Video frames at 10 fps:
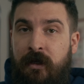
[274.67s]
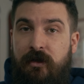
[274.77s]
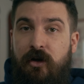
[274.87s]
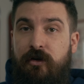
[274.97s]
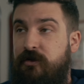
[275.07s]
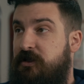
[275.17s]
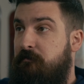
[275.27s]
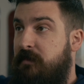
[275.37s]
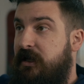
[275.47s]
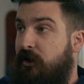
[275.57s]
You just
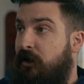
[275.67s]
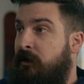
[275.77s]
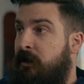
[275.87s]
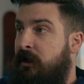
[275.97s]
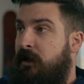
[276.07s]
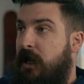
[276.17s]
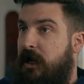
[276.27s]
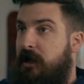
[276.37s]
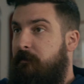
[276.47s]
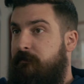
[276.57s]
meter
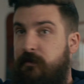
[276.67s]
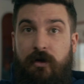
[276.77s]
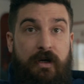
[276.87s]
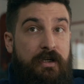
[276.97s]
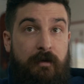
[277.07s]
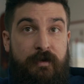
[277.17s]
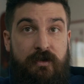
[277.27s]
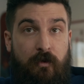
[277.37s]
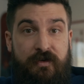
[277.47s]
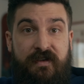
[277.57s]
your incoming
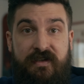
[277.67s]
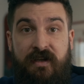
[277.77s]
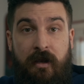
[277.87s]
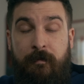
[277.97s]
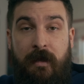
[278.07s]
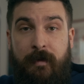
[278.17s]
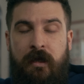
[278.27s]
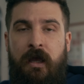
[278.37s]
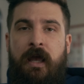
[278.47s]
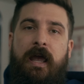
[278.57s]
source, the sun
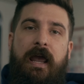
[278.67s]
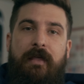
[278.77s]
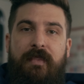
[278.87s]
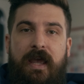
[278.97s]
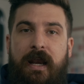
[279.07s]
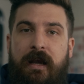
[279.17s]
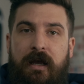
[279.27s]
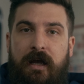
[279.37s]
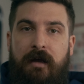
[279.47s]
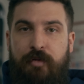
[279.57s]
maybe, and then
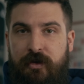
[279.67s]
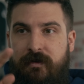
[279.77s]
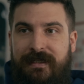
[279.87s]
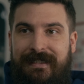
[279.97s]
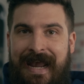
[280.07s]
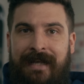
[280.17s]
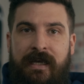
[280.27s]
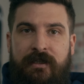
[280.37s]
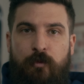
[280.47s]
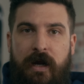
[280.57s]
put those exact
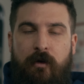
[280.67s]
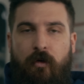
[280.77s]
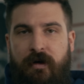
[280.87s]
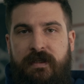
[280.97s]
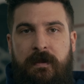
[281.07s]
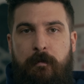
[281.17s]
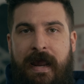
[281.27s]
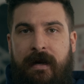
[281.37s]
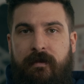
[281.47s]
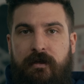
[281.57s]
XY coordinates in the
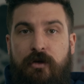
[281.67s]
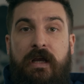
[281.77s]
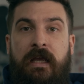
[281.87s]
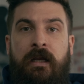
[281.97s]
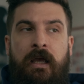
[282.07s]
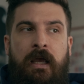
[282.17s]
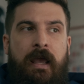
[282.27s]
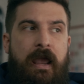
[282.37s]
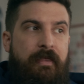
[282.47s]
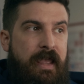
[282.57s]
back of the unit,
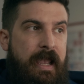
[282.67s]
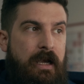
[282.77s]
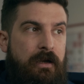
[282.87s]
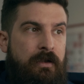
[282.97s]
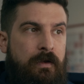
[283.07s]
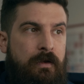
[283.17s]
and then